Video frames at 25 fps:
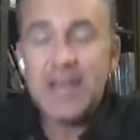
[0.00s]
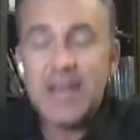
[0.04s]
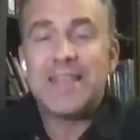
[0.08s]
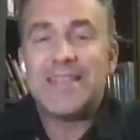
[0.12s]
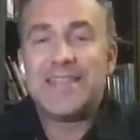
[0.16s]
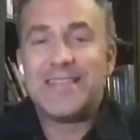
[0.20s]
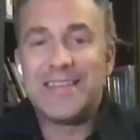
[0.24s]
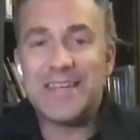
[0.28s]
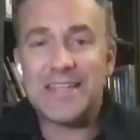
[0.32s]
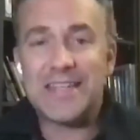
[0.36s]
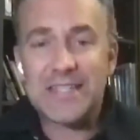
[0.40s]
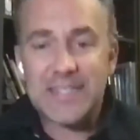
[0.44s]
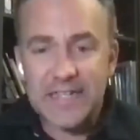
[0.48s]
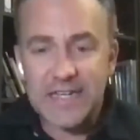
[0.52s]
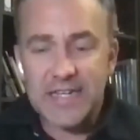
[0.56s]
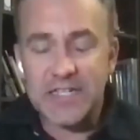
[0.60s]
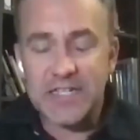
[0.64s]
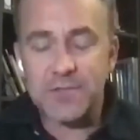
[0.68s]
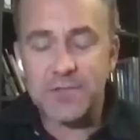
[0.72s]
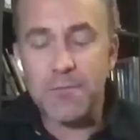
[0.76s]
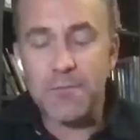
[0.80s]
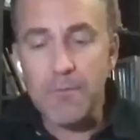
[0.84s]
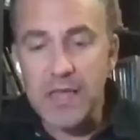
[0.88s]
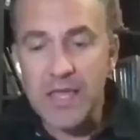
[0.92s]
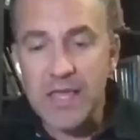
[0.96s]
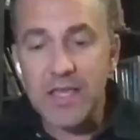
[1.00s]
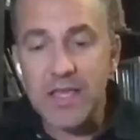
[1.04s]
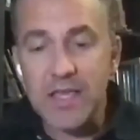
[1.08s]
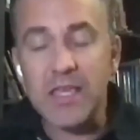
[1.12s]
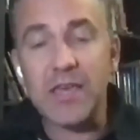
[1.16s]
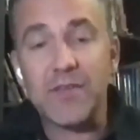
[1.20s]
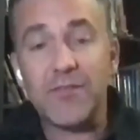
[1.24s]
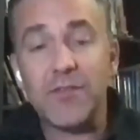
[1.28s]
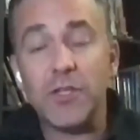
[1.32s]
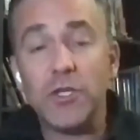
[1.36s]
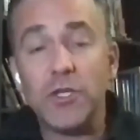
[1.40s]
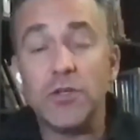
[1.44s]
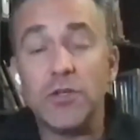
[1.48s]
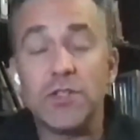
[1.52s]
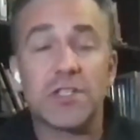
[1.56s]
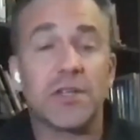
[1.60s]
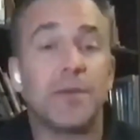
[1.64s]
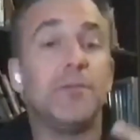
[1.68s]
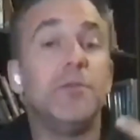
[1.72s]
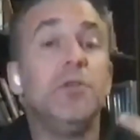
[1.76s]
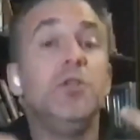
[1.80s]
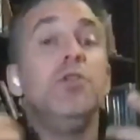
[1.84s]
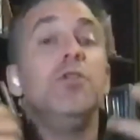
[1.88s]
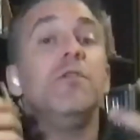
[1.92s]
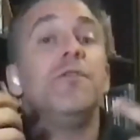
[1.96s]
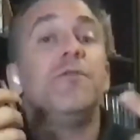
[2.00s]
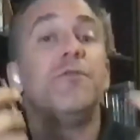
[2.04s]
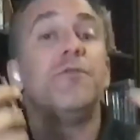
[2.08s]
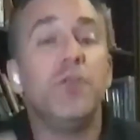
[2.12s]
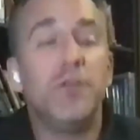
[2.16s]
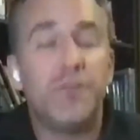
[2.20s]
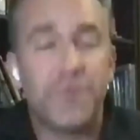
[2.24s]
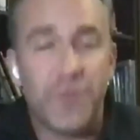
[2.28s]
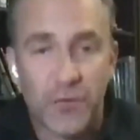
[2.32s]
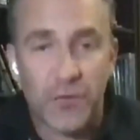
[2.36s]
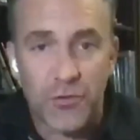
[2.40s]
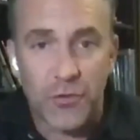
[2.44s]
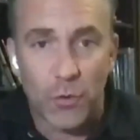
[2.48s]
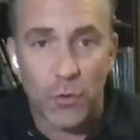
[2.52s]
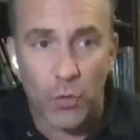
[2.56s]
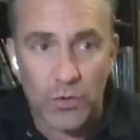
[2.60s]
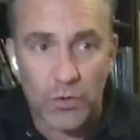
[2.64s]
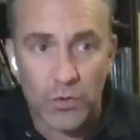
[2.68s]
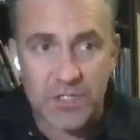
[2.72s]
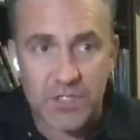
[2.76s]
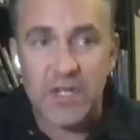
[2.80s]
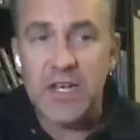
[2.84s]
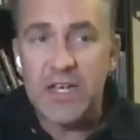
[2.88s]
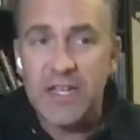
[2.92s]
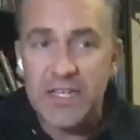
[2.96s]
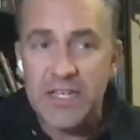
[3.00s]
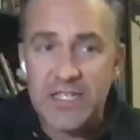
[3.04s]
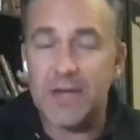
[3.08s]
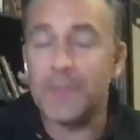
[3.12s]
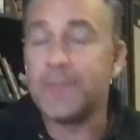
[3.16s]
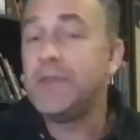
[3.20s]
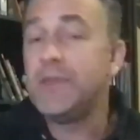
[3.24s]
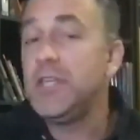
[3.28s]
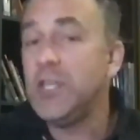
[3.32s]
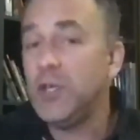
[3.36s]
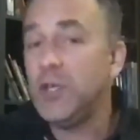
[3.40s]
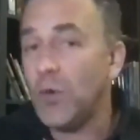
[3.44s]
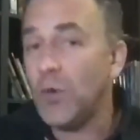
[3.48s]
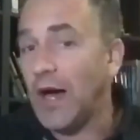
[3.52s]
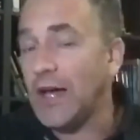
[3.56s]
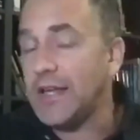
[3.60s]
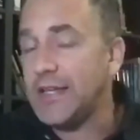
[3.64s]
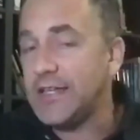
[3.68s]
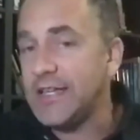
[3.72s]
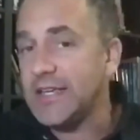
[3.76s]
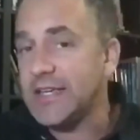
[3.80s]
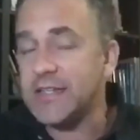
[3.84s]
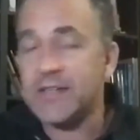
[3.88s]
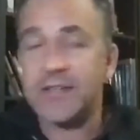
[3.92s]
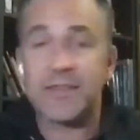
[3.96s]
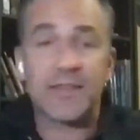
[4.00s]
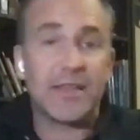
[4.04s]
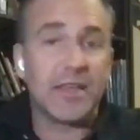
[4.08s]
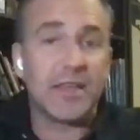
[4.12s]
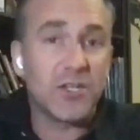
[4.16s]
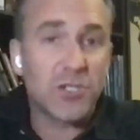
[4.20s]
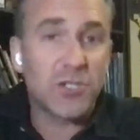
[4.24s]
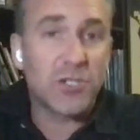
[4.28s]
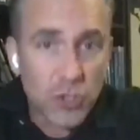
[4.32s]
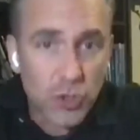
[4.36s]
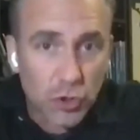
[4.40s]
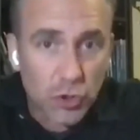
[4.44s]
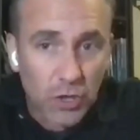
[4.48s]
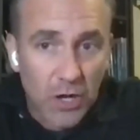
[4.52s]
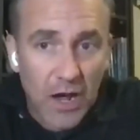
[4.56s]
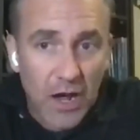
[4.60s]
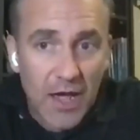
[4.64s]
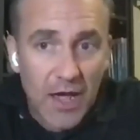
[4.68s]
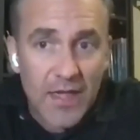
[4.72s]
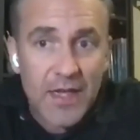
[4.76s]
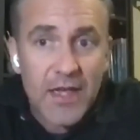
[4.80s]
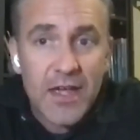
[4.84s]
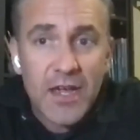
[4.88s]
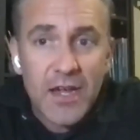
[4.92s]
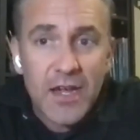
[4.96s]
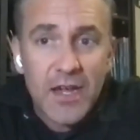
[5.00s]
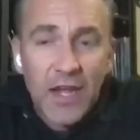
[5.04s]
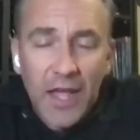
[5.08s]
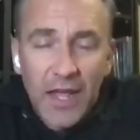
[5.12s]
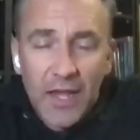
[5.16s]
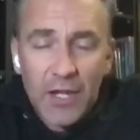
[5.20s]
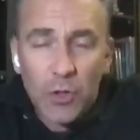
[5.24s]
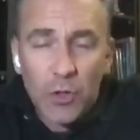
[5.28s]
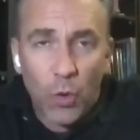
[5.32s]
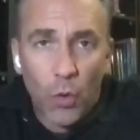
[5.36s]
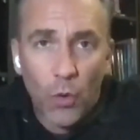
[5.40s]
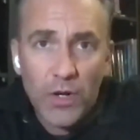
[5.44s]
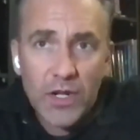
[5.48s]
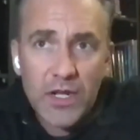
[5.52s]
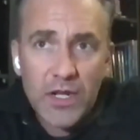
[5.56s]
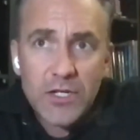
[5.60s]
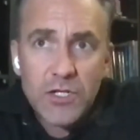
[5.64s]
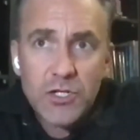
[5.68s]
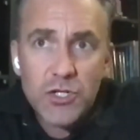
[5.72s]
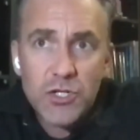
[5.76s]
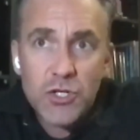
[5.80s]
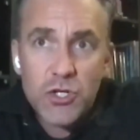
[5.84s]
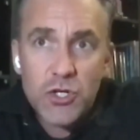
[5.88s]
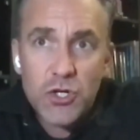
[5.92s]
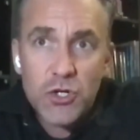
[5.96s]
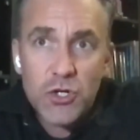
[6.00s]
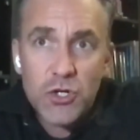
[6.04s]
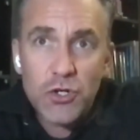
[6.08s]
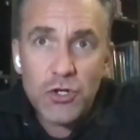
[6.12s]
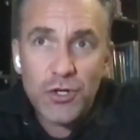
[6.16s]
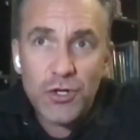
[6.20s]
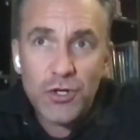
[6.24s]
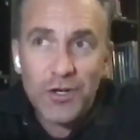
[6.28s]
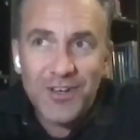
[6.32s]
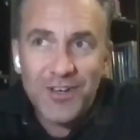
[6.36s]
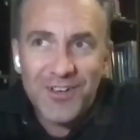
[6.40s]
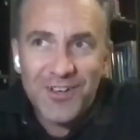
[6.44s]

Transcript: This is me giving you some new food for thought, some new ideas, things to try in order to